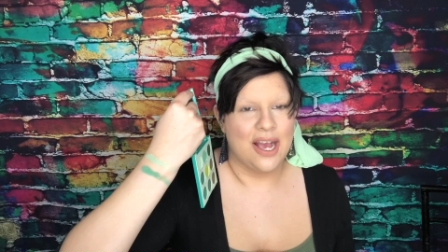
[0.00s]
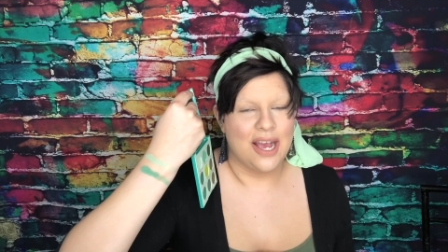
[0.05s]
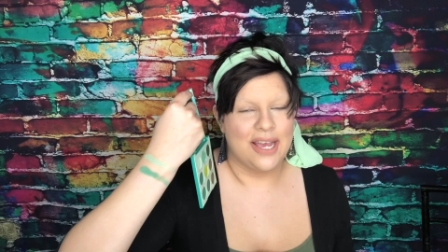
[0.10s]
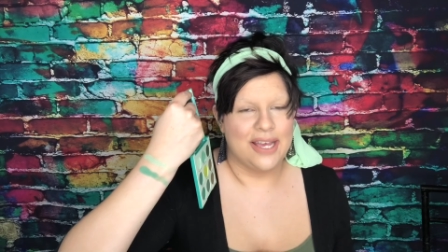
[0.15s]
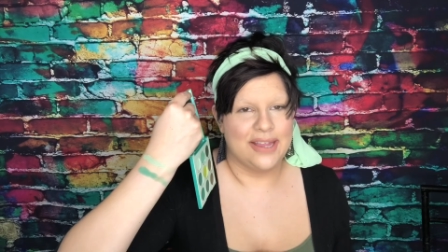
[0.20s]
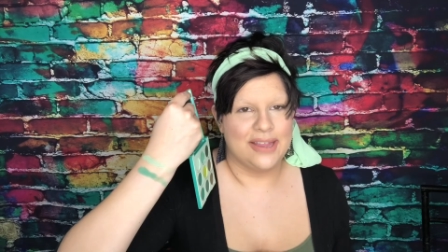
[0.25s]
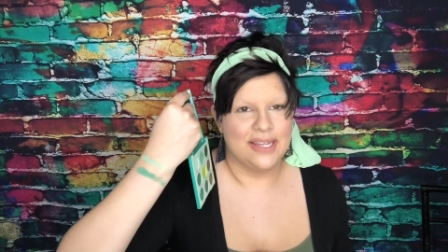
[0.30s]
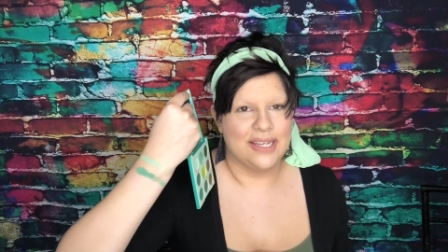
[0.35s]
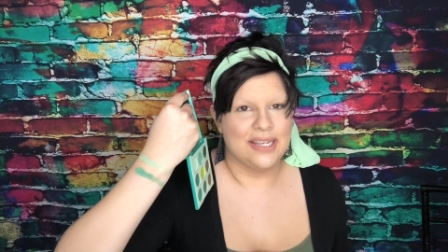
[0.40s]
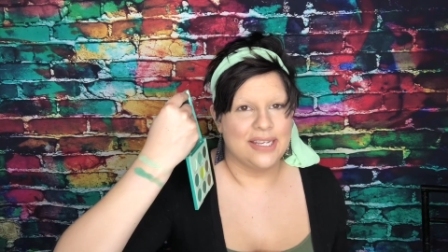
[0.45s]

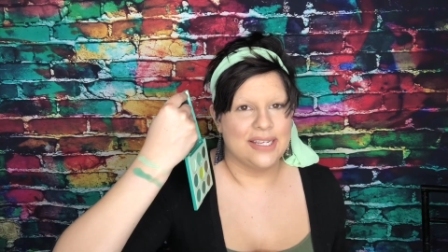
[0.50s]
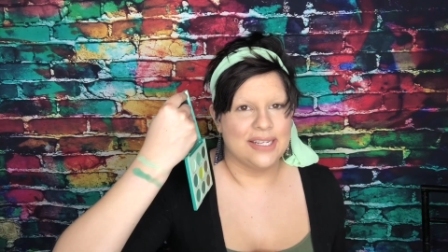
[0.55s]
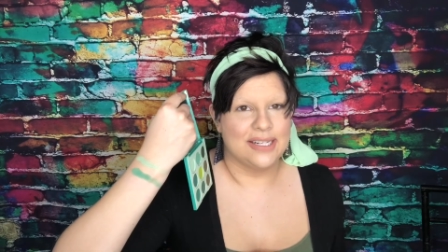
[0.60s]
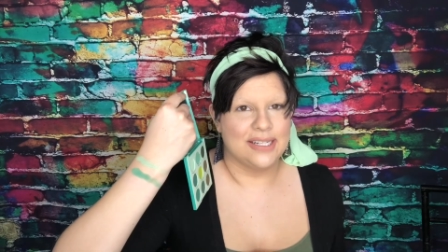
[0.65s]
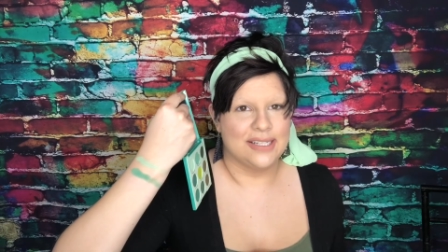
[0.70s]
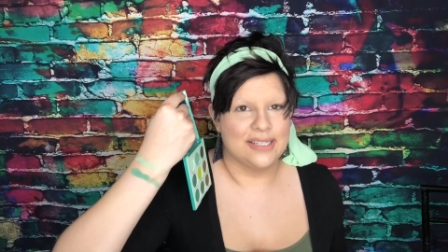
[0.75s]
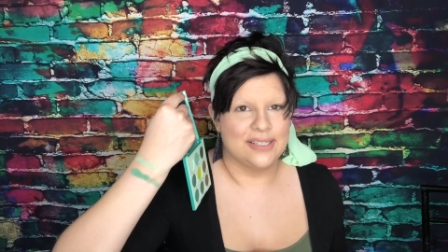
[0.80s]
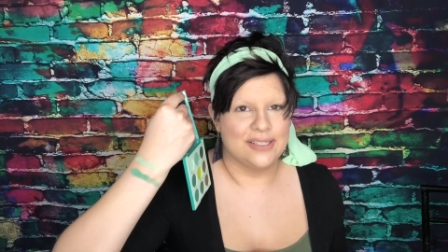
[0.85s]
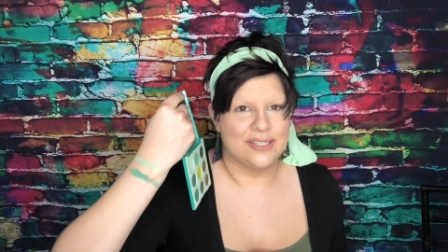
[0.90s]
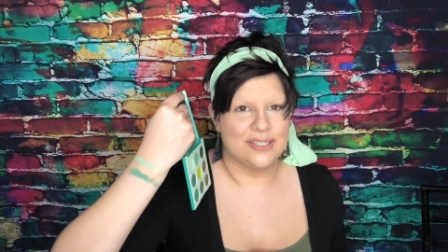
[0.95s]
I think it
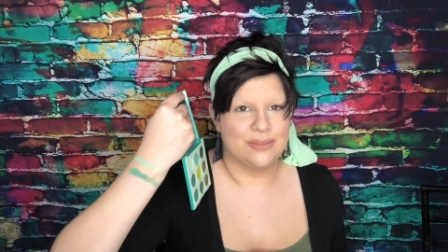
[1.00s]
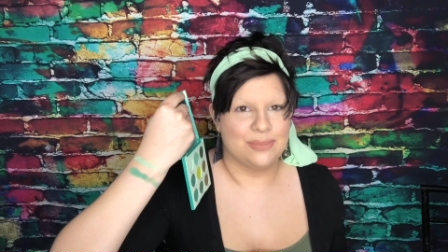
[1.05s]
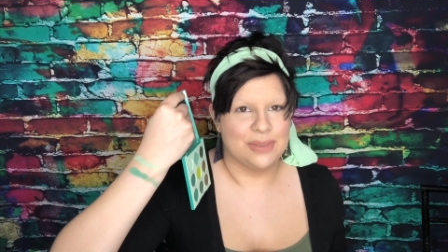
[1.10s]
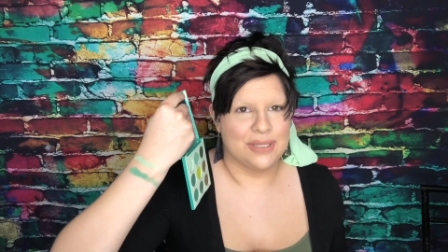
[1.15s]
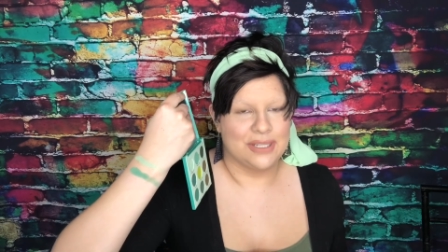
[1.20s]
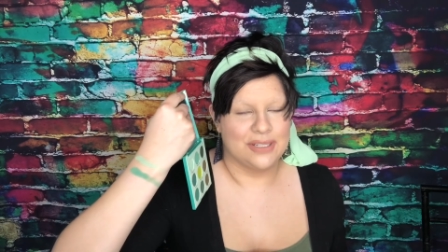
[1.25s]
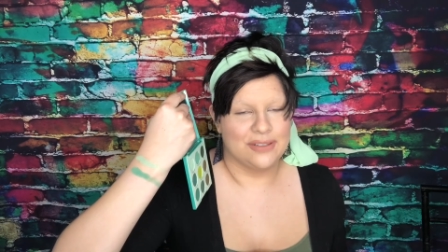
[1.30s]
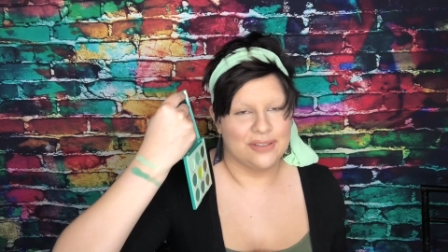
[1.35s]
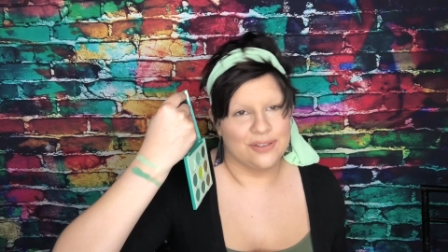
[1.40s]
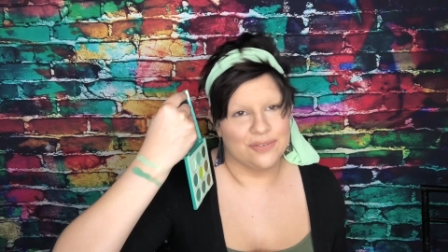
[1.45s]
is just
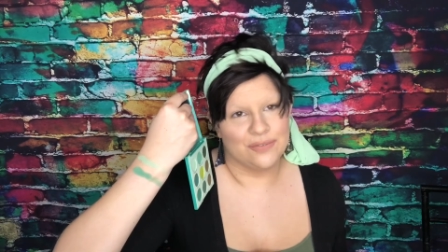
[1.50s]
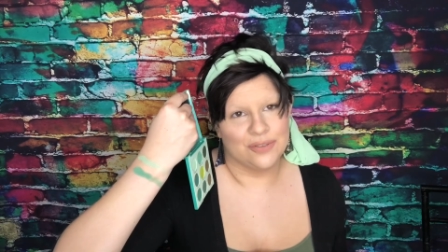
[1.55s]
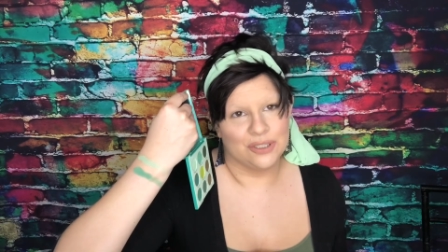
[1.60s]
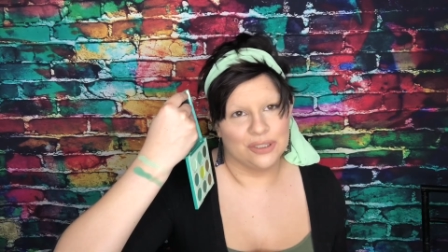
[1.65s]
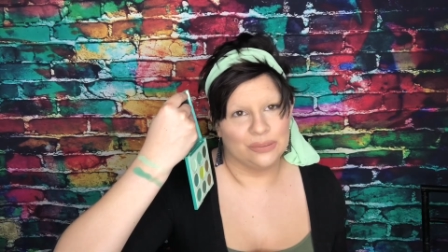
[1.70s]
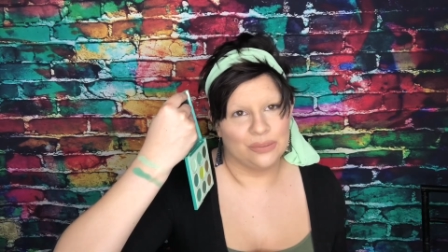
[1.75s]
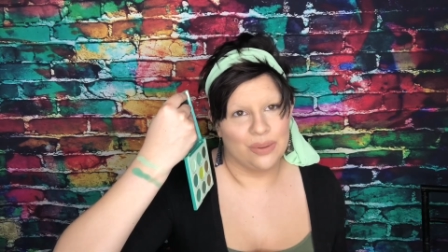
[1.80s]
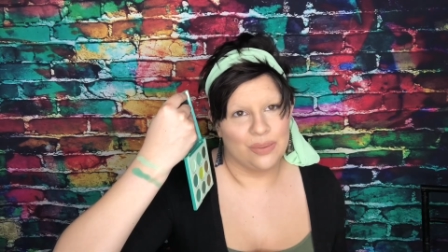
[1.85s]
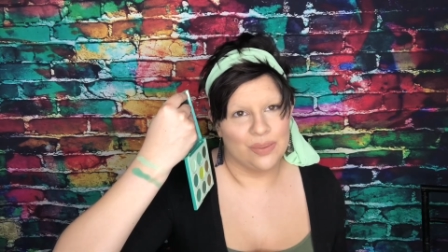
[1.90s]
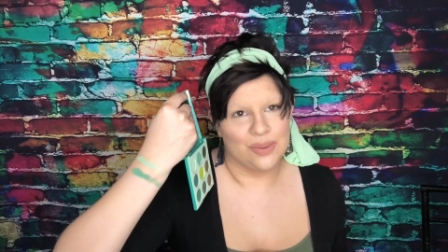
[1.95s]
because the
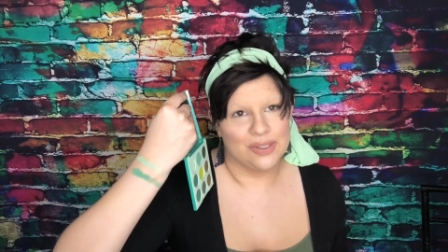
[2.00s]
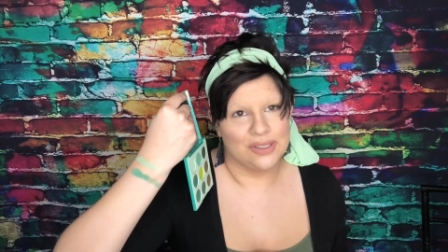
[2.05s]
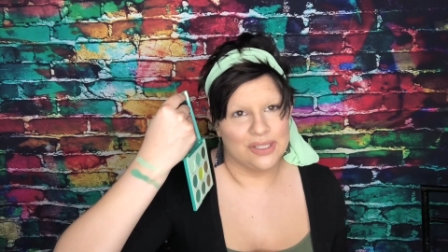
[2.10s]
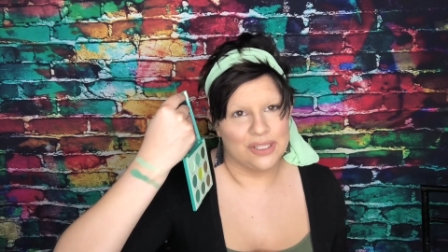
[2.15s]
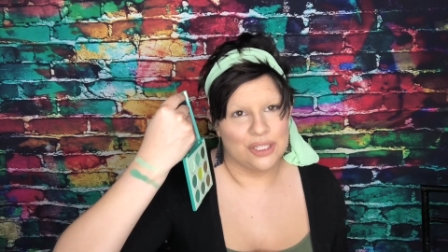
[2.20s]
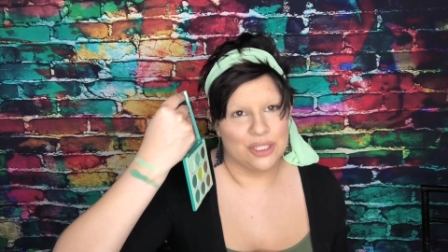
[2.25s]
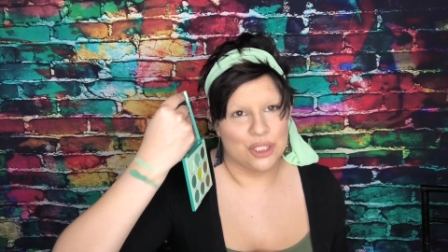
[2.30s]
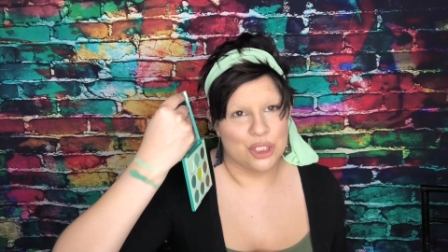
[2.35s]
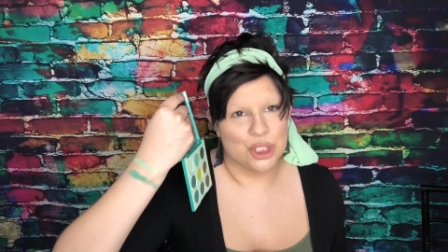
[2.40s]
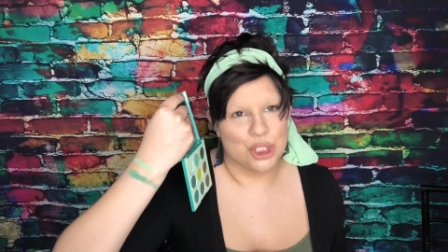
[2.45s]
first one was a
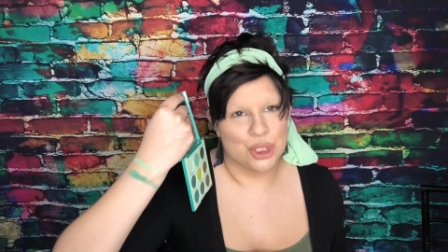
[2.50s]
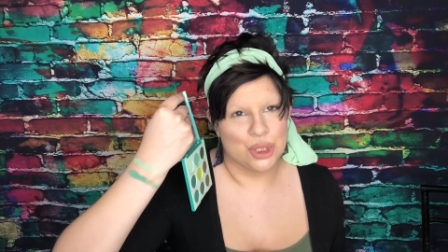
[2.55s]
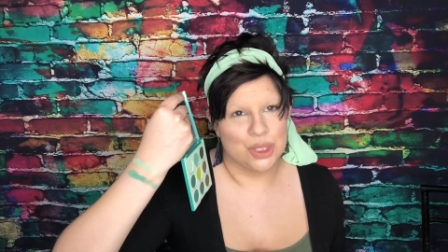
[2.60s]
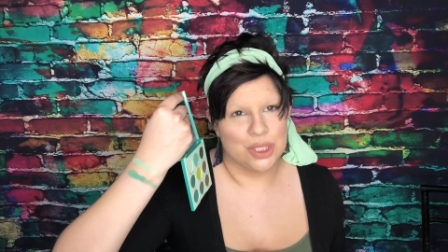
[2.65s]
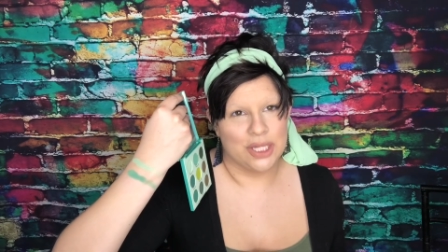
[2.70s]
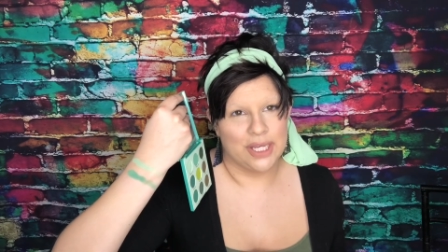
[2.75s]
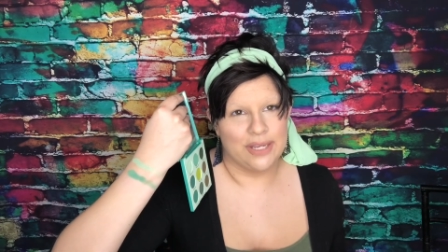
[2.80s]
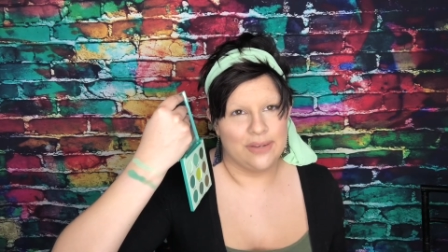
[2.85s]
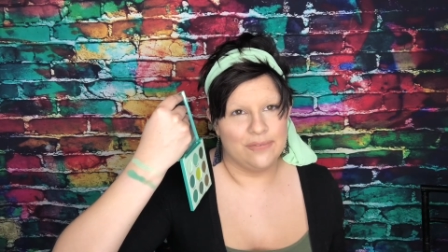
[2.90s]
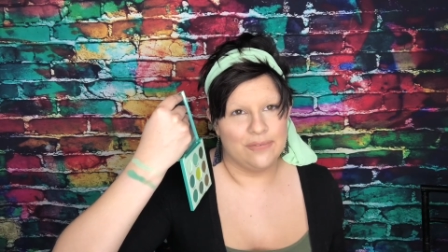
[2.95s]
little too
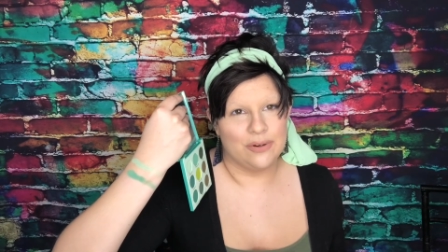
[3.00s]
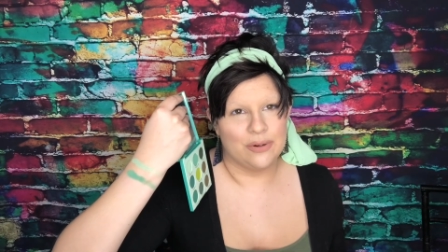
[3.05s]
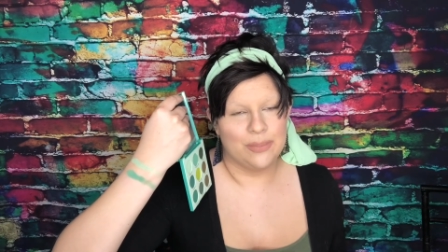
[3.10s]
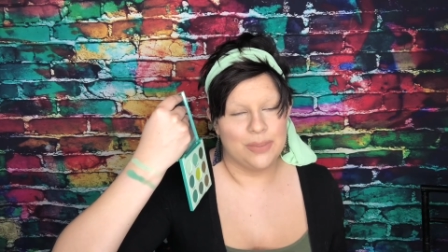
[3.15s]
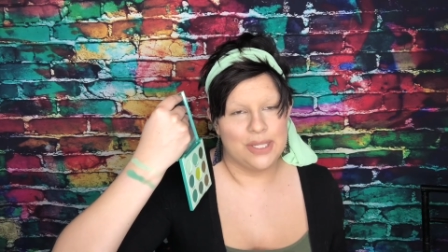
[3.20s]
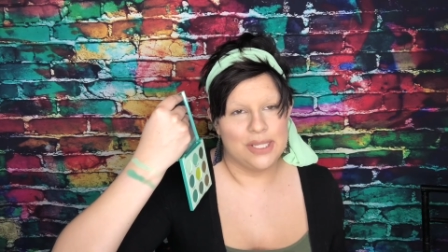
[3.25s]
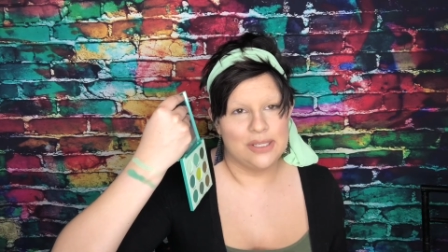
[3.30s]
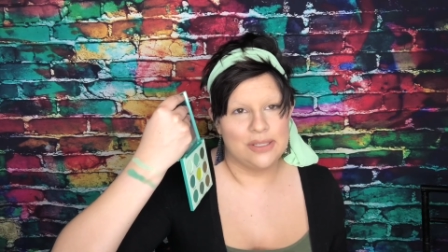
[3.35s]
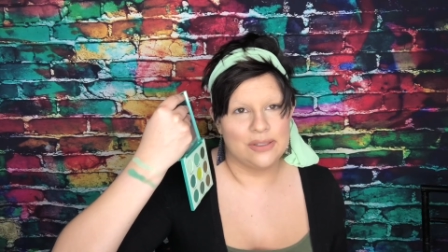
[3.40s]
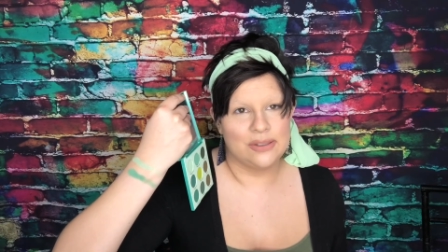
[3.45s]
light for
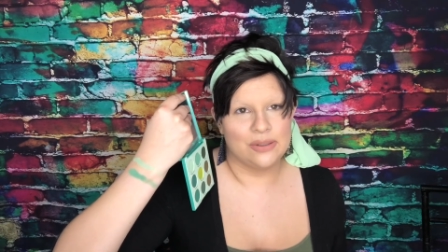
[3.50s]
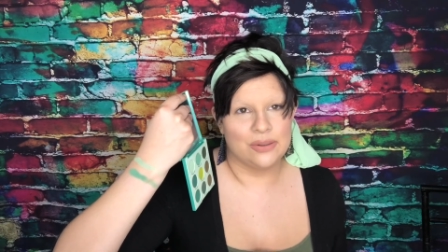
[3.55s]
me,